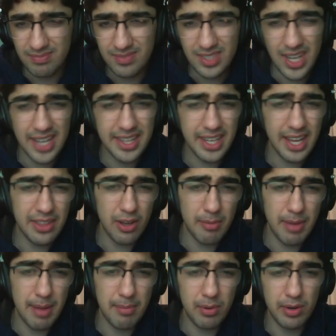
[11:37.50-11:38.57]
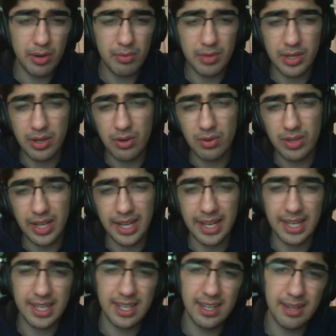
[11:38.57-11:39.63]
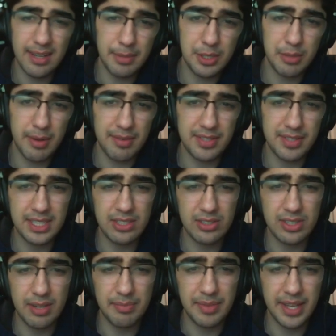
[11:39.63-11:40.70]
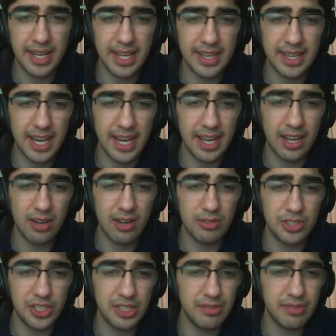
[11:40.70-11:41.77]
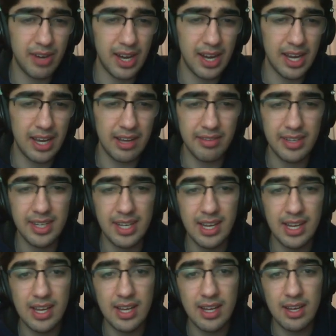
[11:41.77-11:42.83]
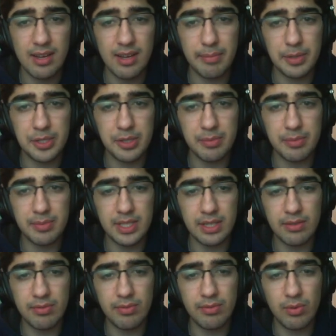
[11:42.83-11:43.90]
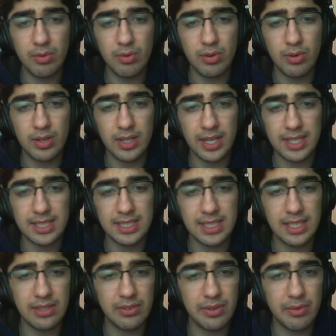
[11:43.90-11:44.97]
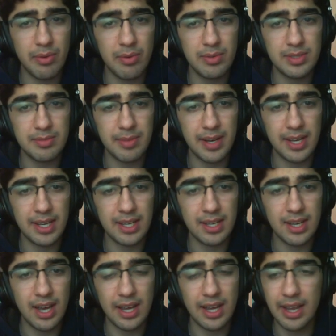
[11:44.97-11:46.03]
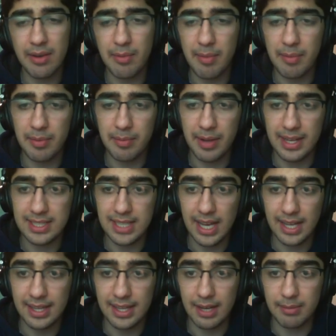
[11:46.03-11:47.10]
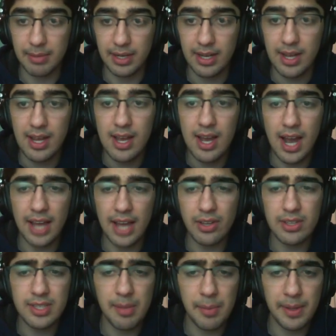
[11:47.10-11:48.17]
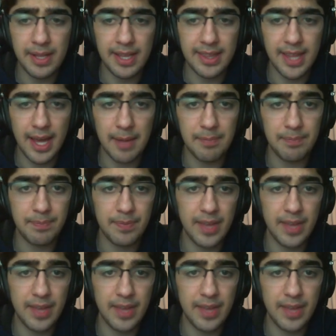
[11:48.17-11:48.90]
I think I thought my opponent would go like bishop f6 or something, and then I could go g5, bishop d4, like c3. What was I can't remember my exact line, but I thought something like that.